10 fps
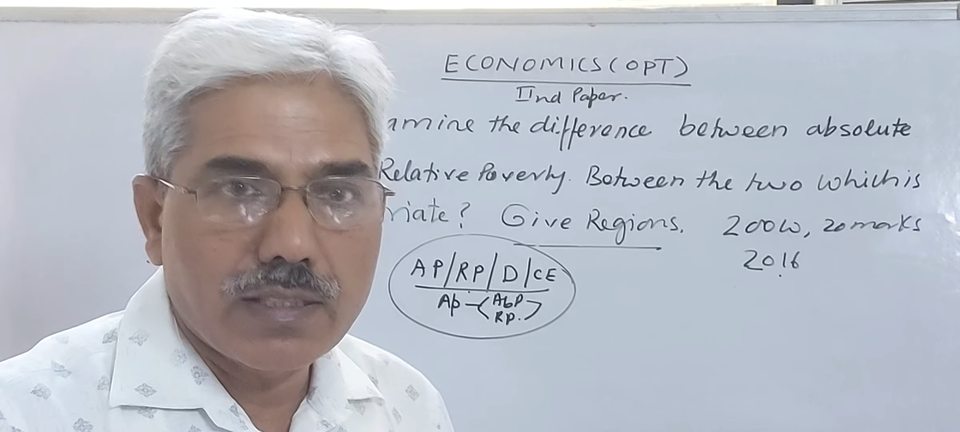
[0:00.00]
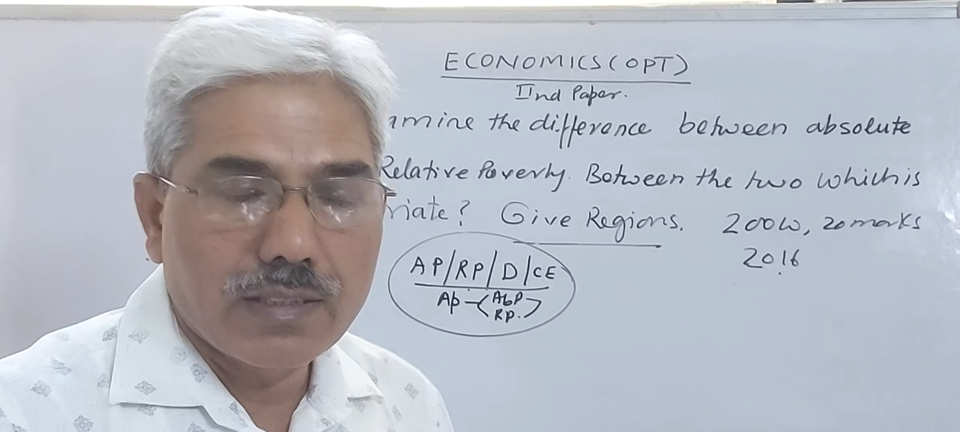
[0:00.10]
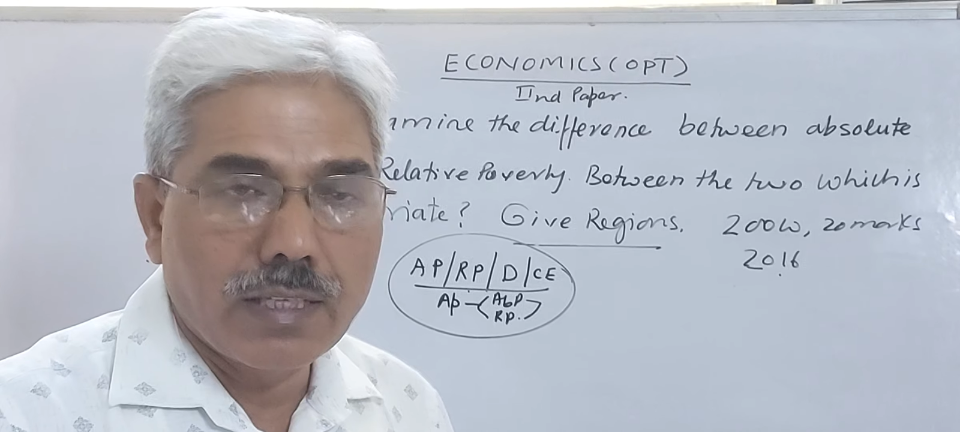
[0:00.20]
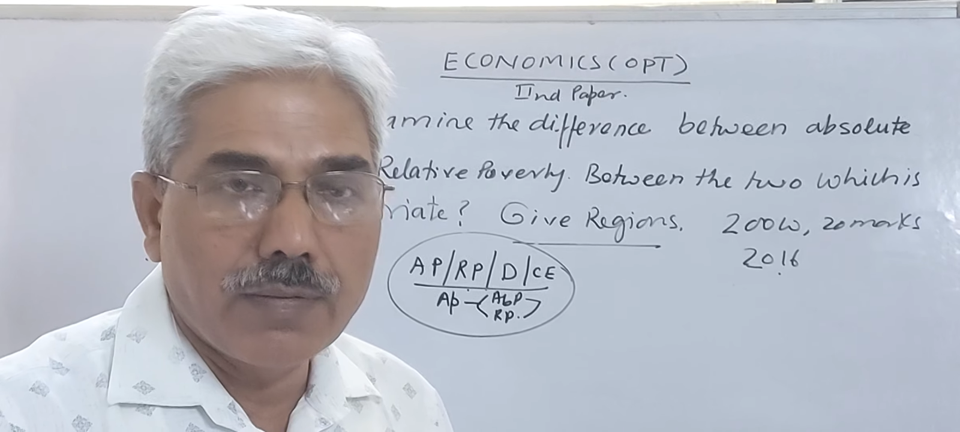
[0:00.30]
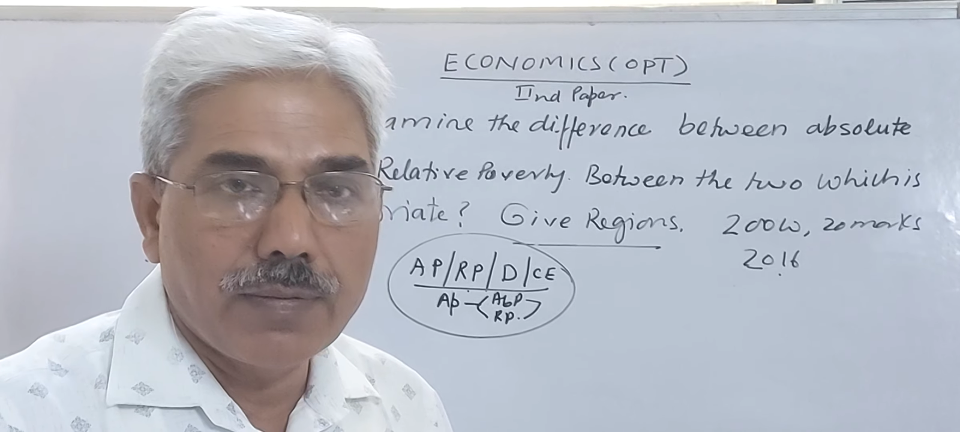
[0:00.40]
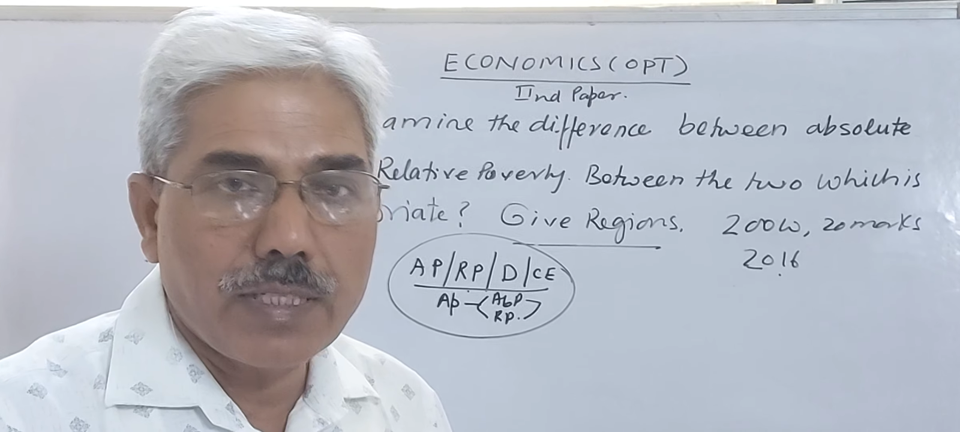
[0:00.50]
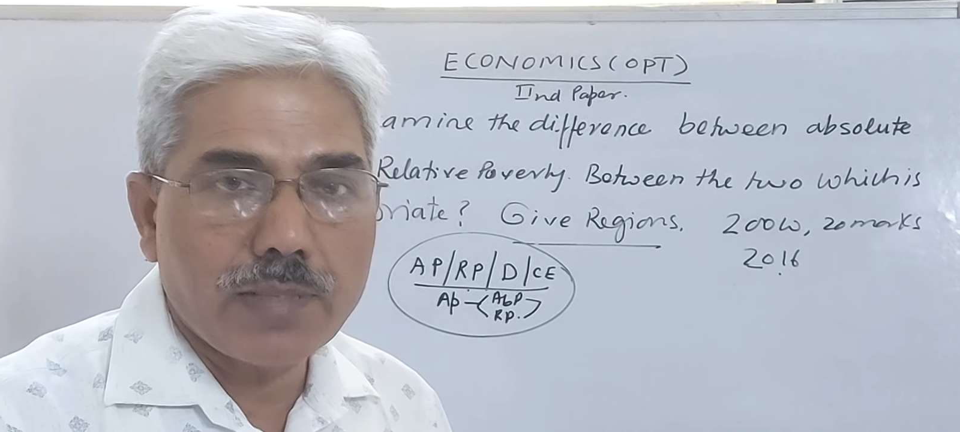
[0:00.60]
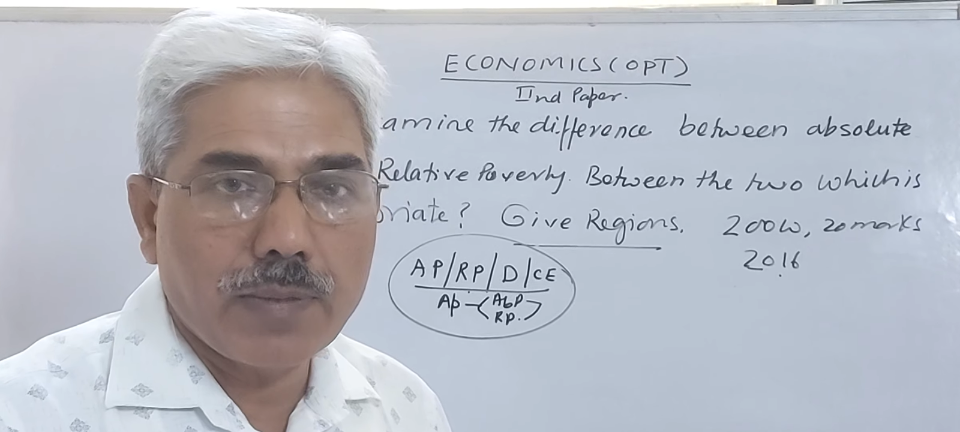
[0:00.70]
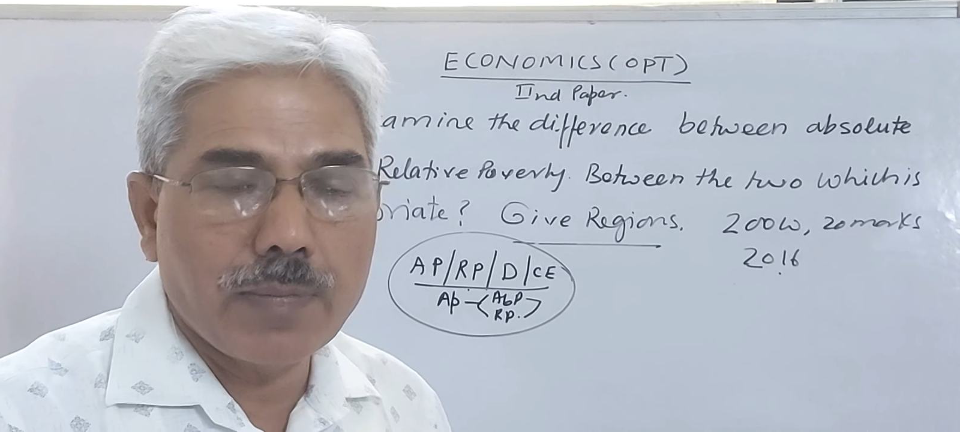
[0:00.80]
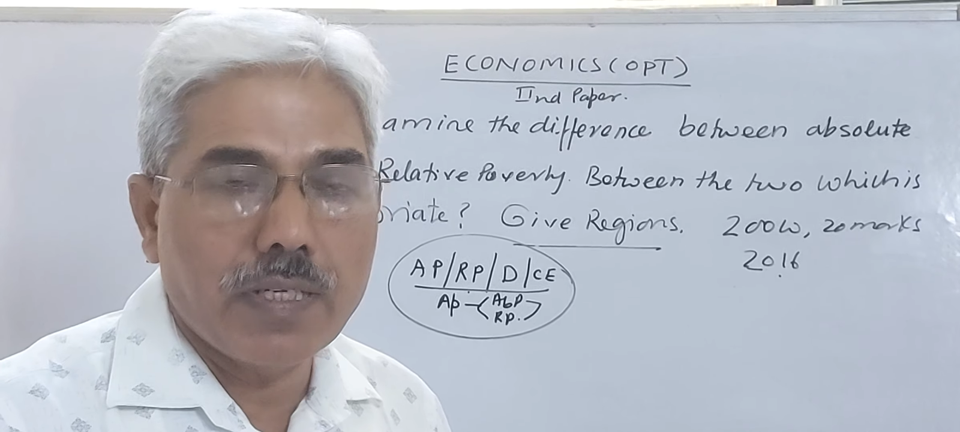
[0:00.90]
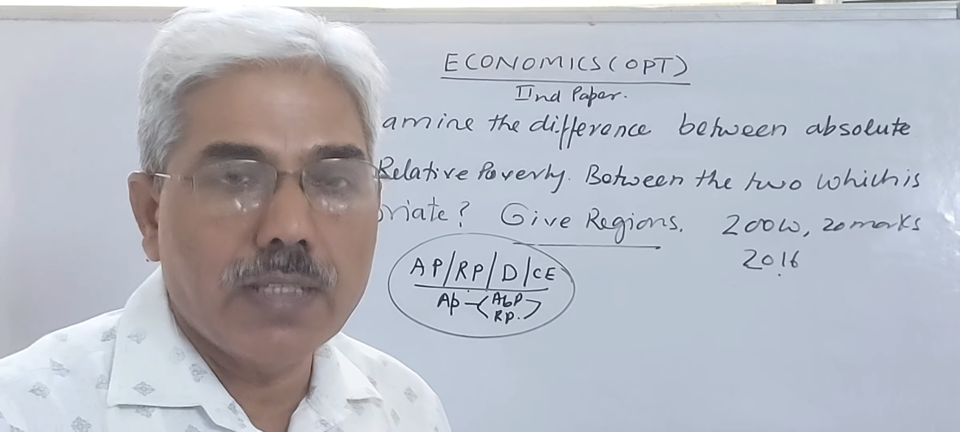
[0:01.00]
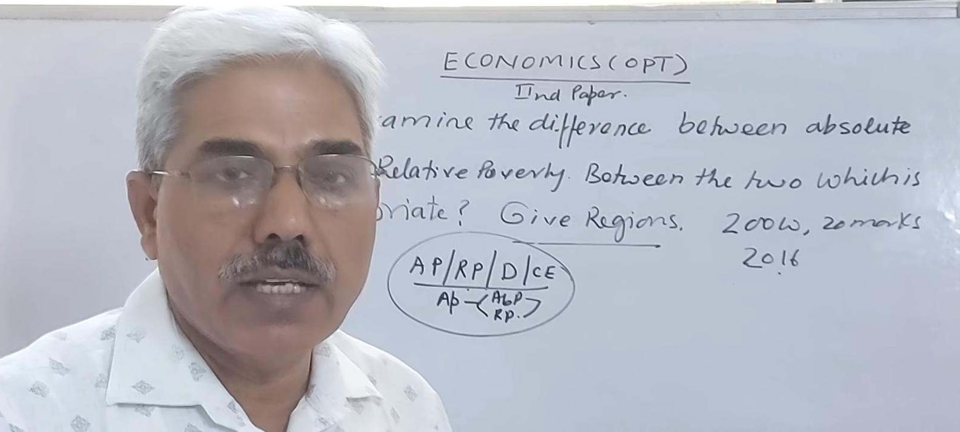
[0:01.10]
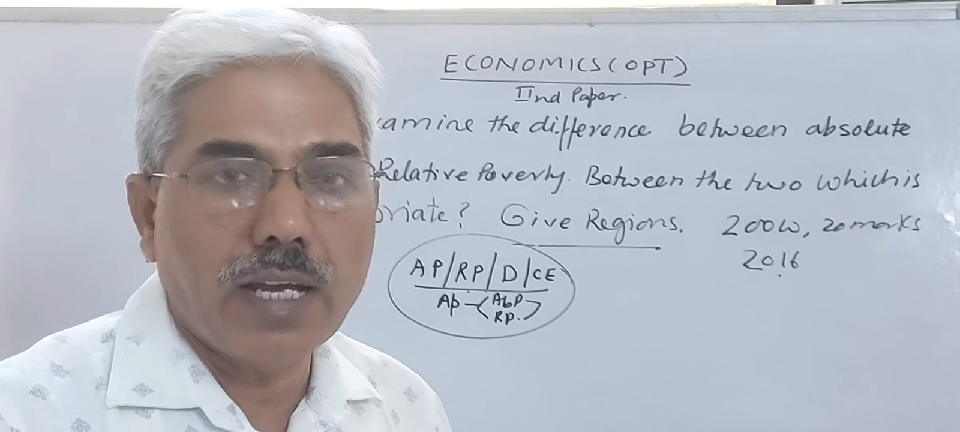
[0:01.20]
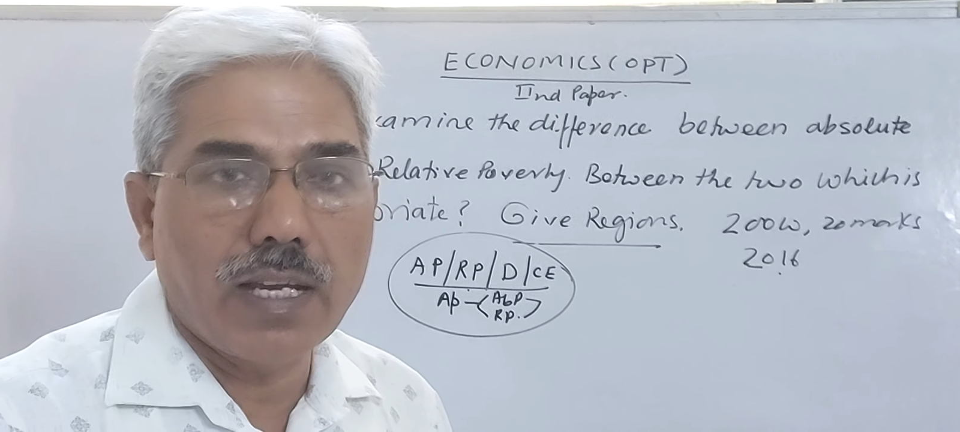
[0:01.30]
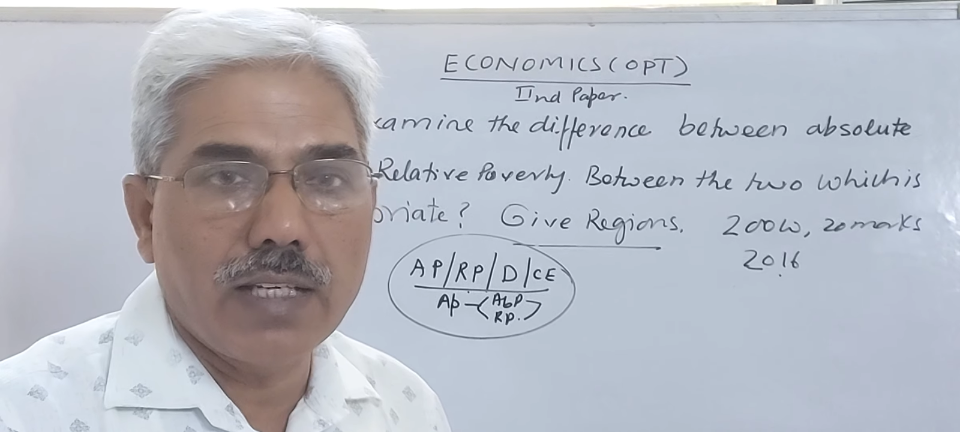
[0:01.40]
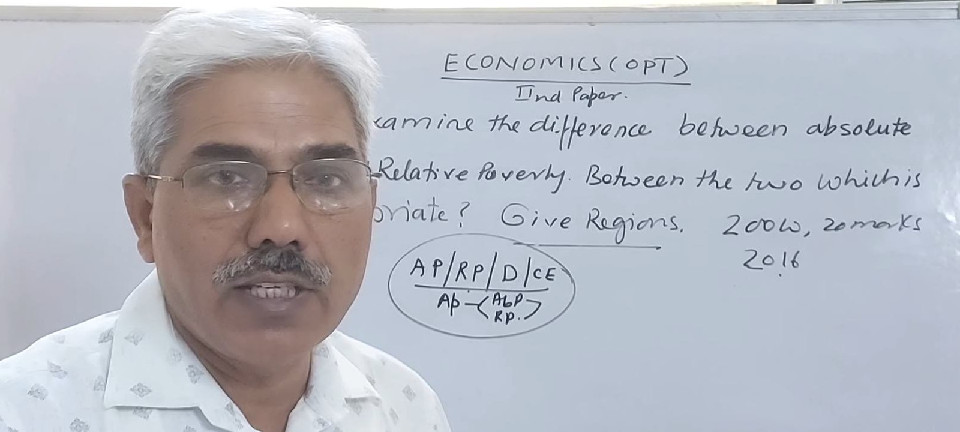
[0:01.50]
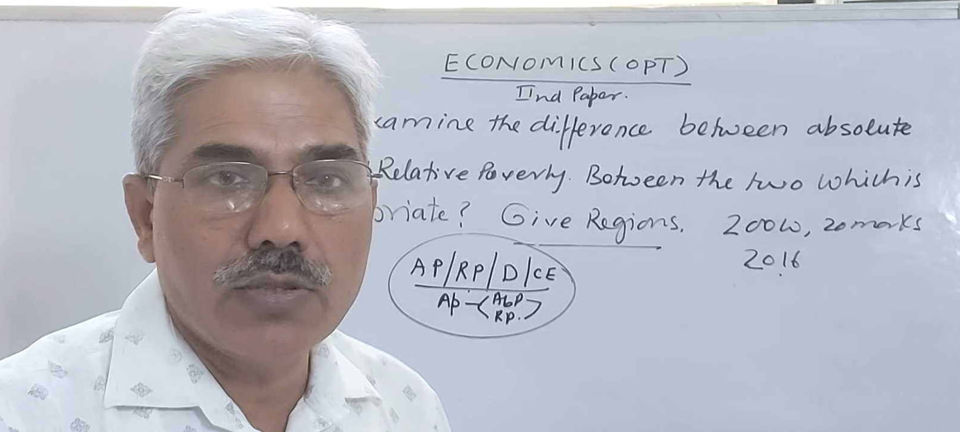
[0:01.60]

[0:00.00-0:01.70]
the first paper is highly